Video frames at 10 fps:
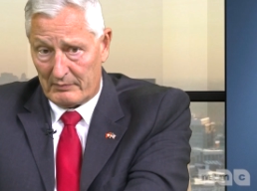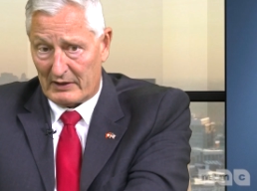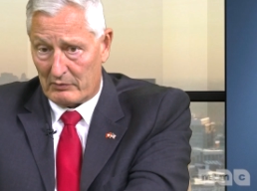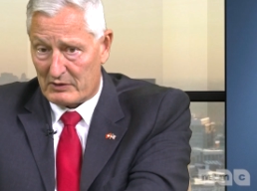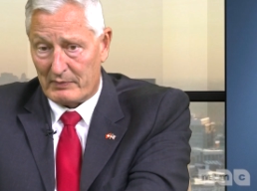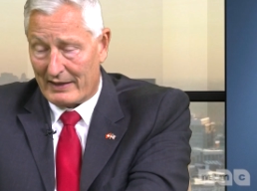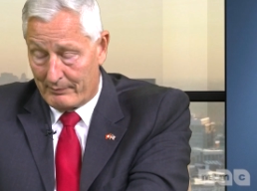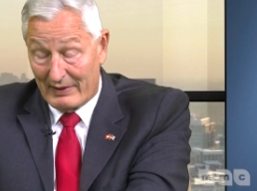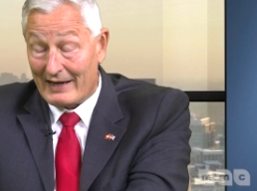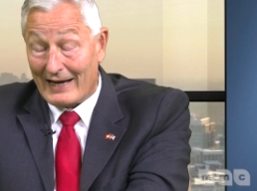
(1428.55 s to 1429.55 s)
but I was
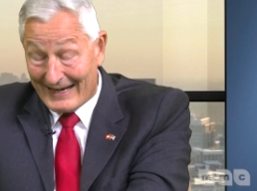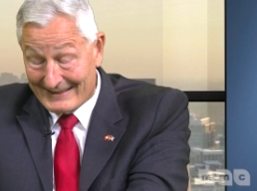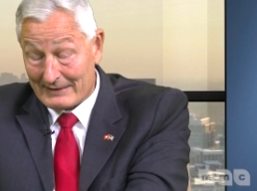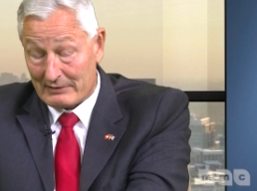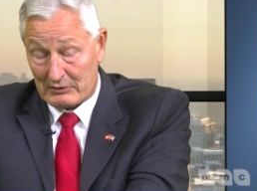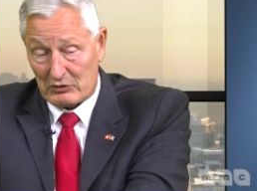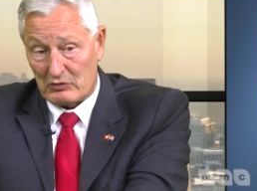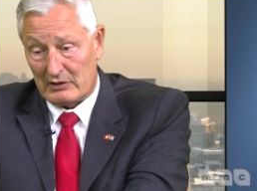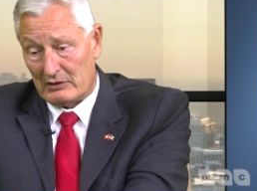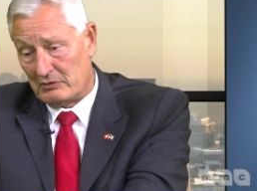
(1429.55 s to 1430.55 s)
by accident in
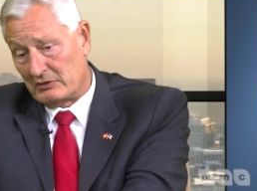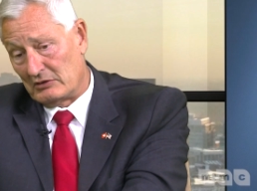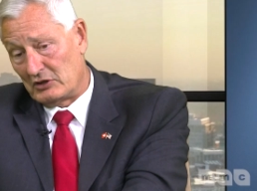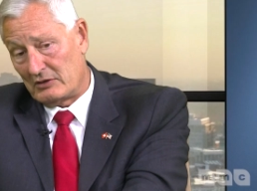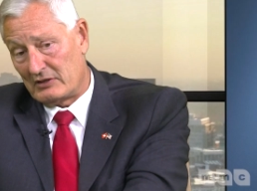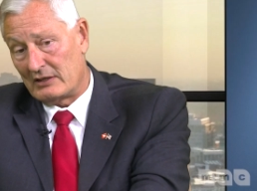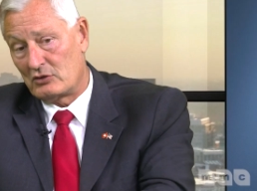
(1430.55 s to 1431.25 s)
Rwanda during the genocide.